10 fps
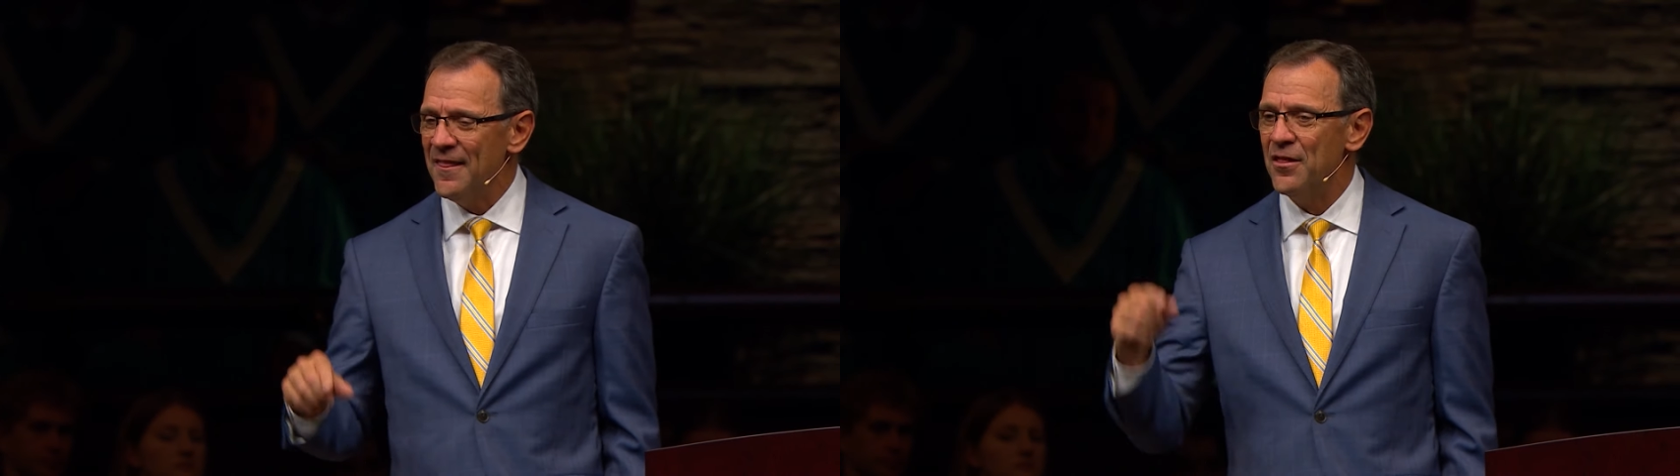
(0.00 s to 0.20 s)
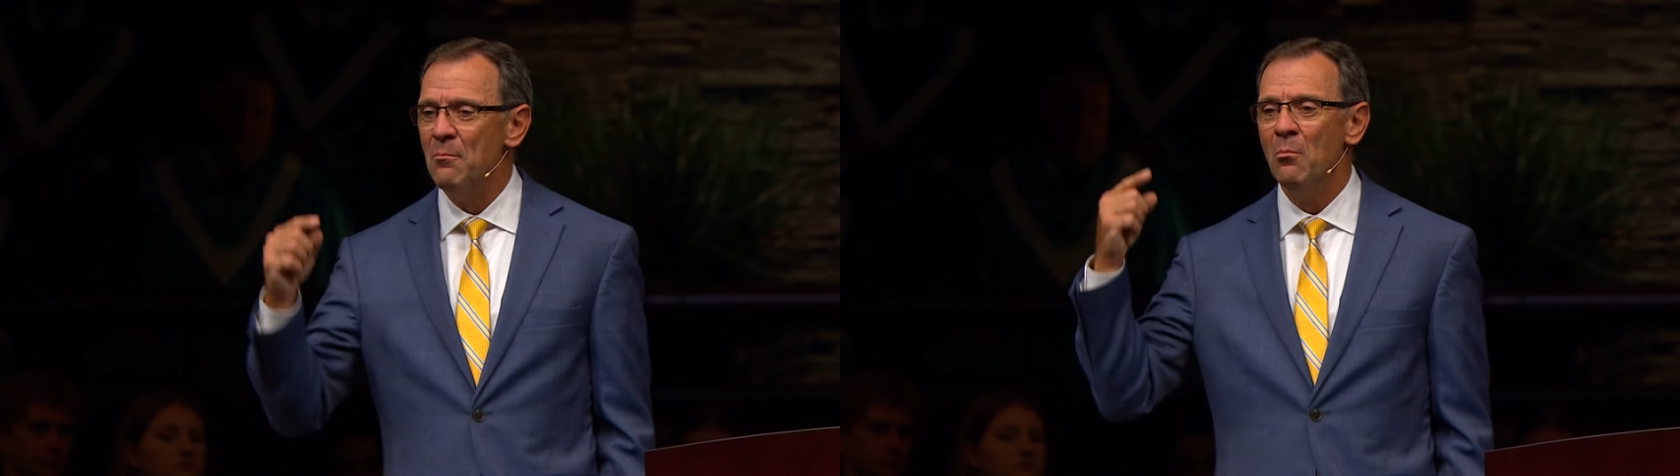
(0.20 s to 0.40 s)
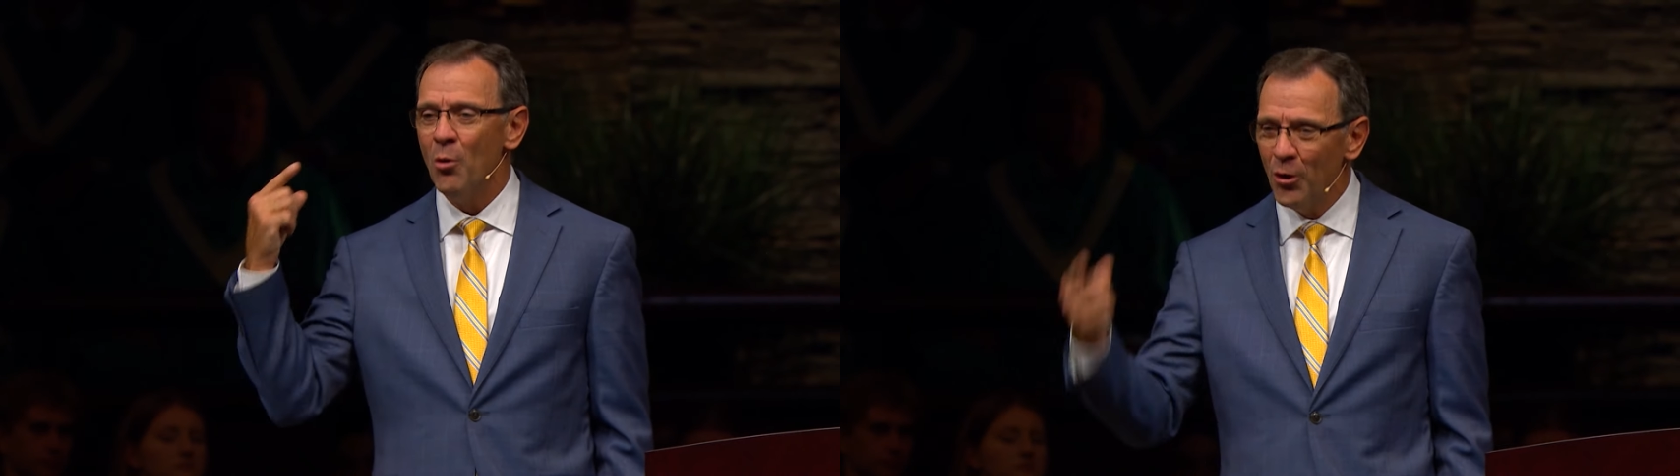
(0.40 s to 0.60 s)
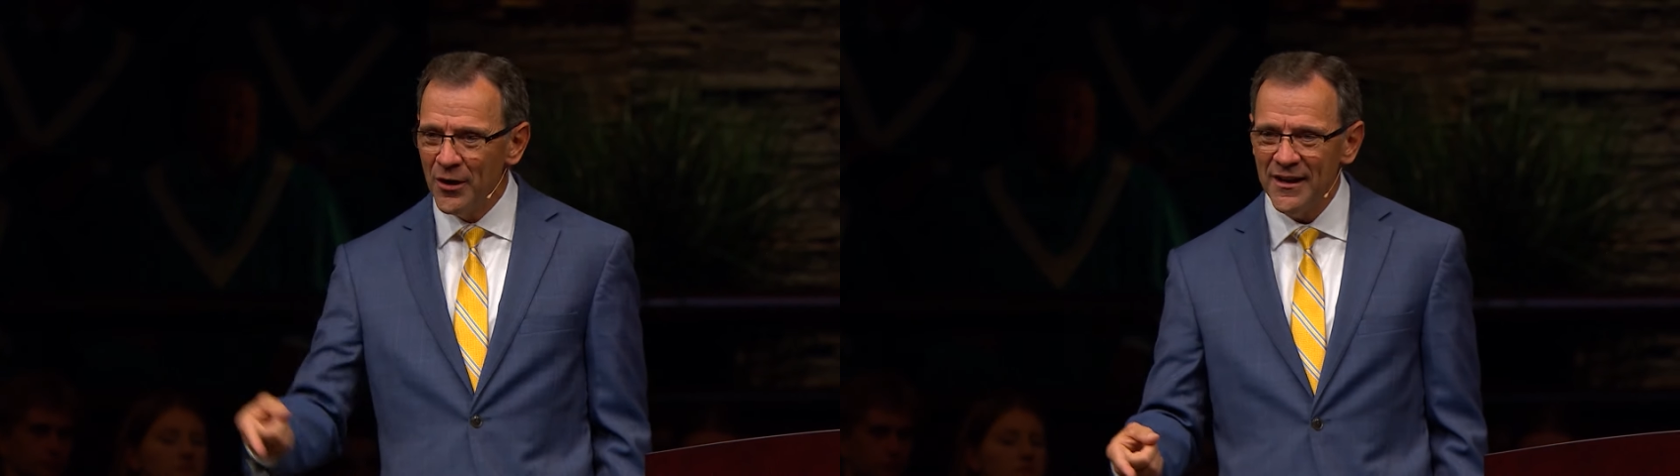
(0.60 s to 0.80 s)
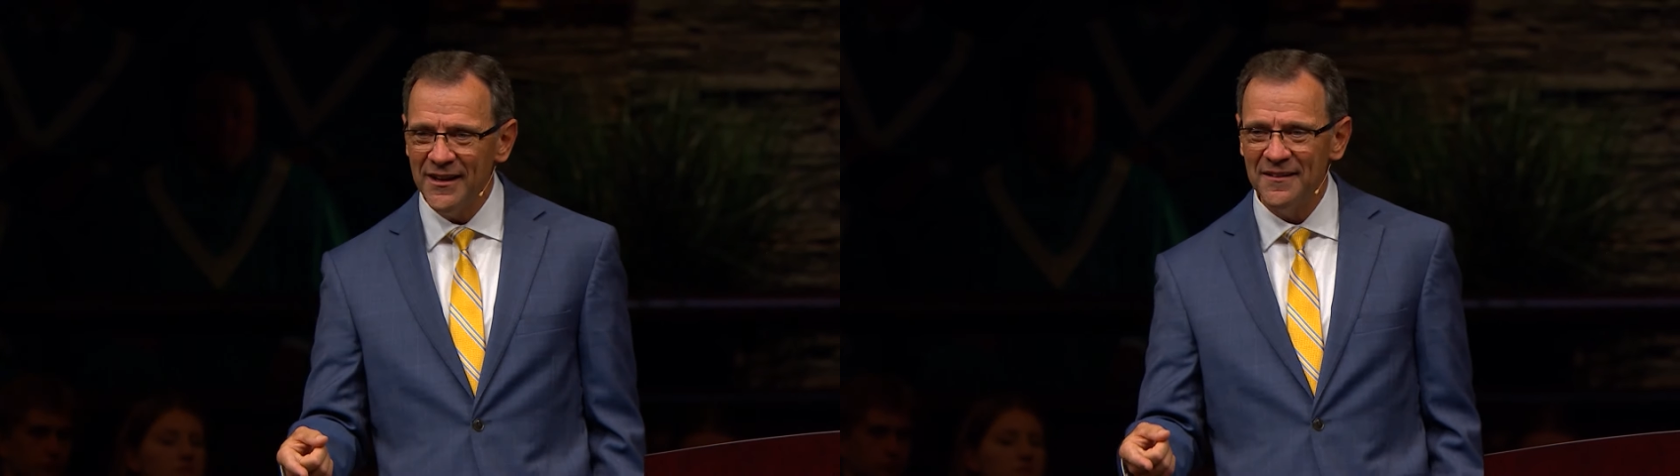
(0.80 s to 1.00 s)
the
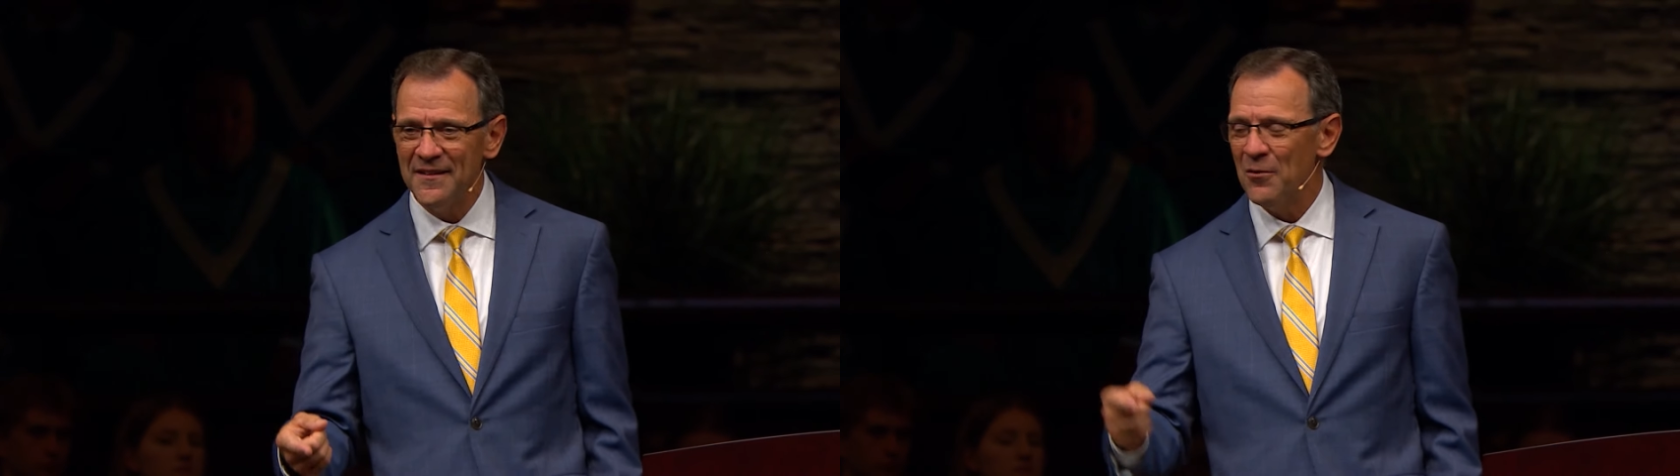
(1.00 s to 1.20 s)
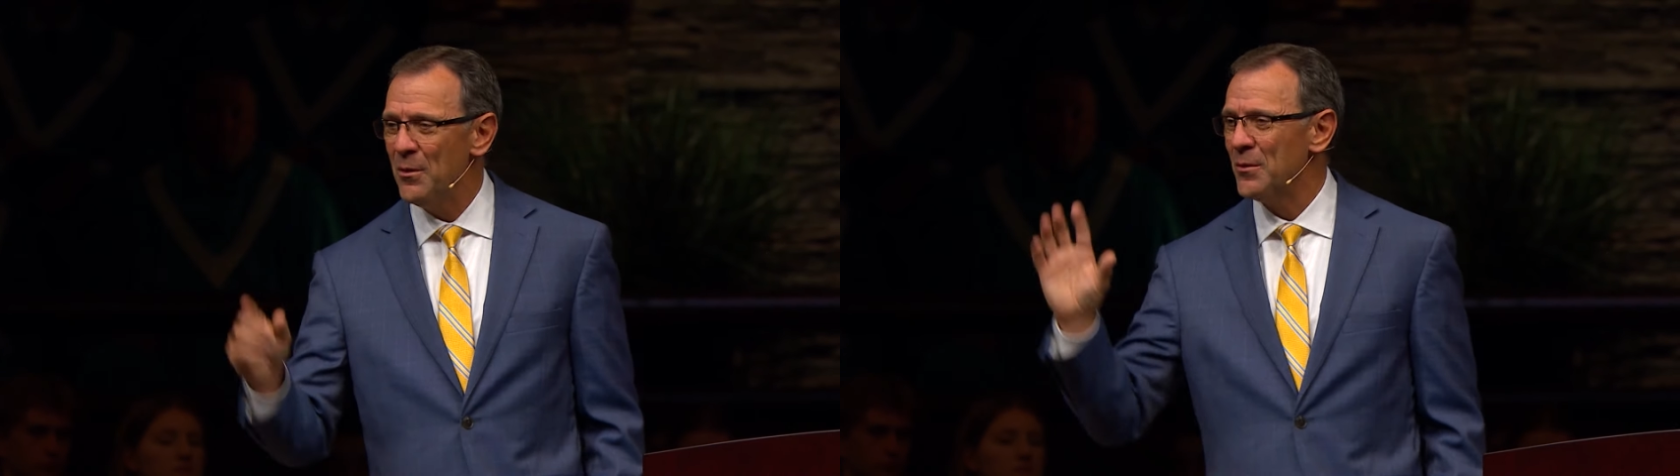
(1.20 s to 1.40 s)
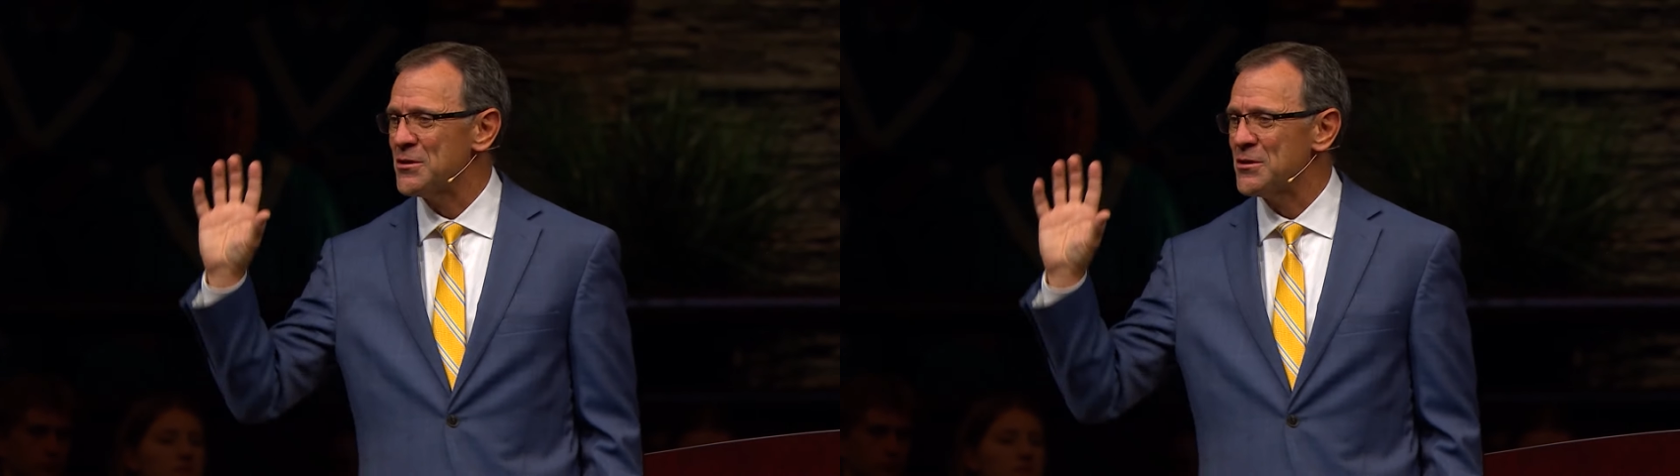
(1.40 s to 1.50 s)
morning that we were